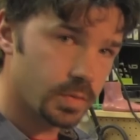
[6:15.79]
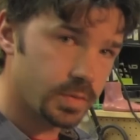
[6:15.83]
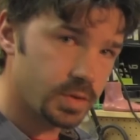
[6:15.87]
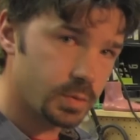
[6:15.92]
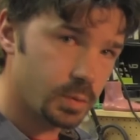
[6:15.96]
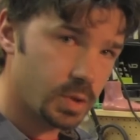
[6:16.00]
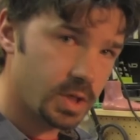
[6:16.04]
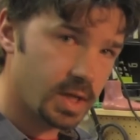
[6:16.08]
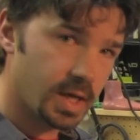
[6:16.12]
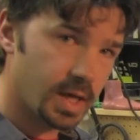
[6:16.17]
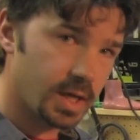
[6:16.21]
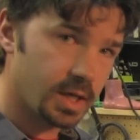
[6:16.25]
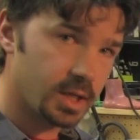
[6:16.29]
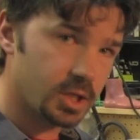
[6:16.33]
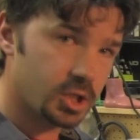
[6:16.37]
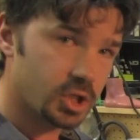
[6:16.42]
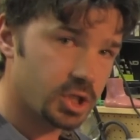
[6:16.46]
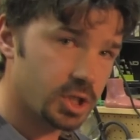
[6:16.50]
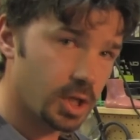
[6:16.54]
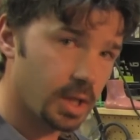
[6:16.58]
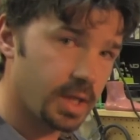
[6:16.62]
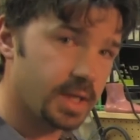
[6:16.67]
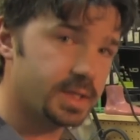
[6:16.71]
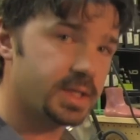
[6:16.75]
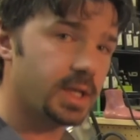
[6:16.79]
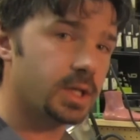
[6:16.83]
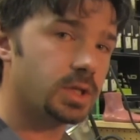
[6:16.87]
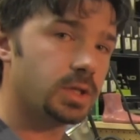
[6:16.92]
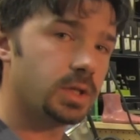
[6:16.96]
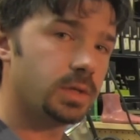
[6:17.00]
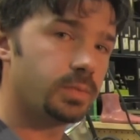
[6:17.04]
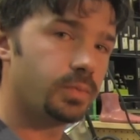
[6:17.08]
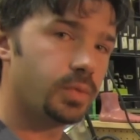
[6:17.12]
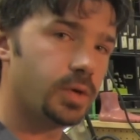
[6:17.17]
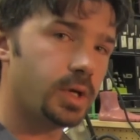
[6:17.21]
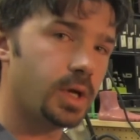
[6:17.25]
as we can in the shell. That's actually
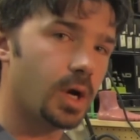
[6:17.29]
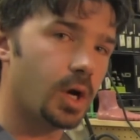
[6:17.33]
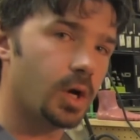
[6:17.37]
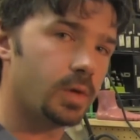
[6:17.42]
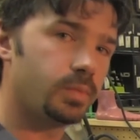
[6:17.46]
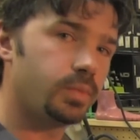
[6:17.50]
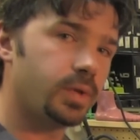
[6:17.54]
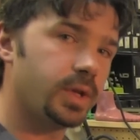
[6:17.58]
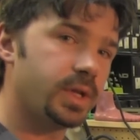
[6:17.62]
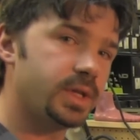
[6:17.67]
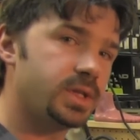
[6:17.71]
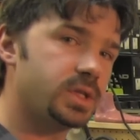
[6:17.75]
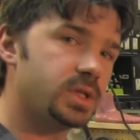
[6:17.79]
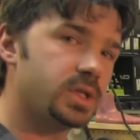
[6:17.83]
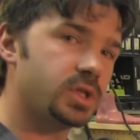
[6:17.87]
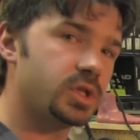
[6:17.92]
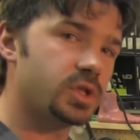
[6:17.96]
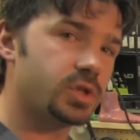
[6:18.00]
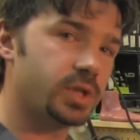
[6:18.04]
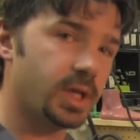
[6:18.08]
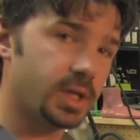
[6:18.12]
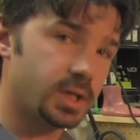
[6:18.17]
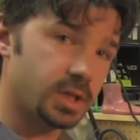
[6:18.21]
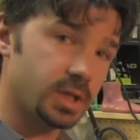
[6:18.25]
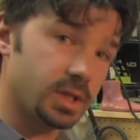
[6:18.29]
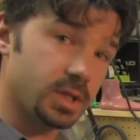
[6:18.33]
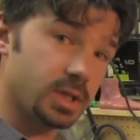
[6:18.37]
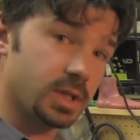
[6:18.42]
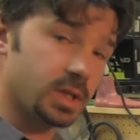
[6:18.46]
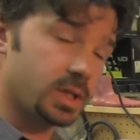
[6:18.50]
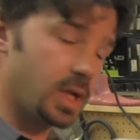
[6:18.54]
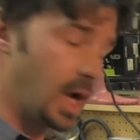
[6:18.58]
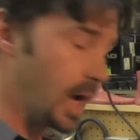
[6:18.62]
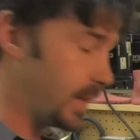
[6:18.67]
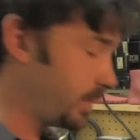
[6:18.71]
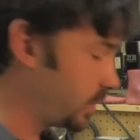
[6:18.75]
a pretty hard place to stretch, is the
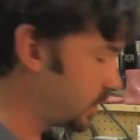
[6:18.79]
top